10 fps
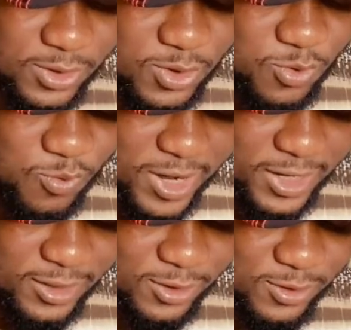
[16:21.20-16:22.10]

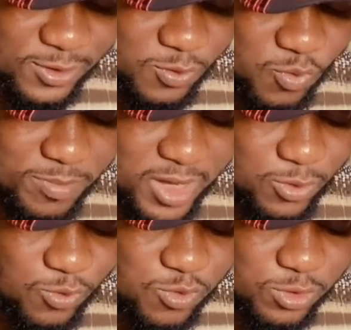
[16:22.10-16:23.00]
when
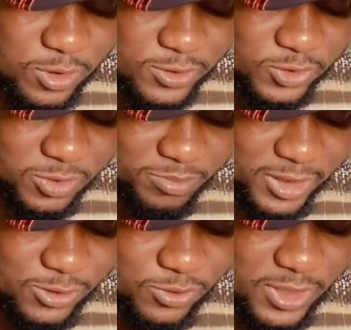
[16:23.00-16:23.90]
women who don't
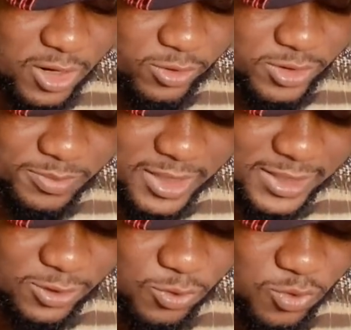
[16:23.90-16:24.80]
submit to their husband
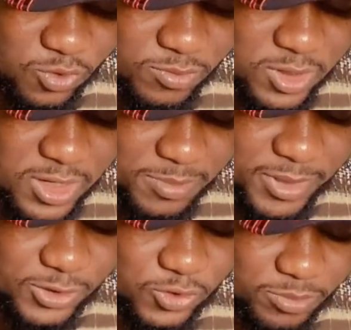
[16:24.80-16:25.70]
at home
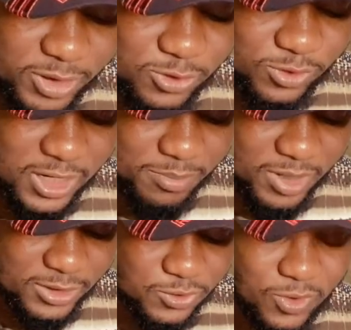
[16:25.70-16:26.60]
but submit to their
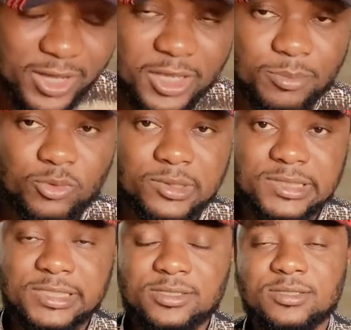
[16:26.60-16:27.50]
pastor are
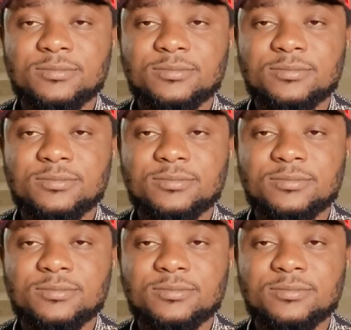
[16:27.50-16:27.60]
hypocrites.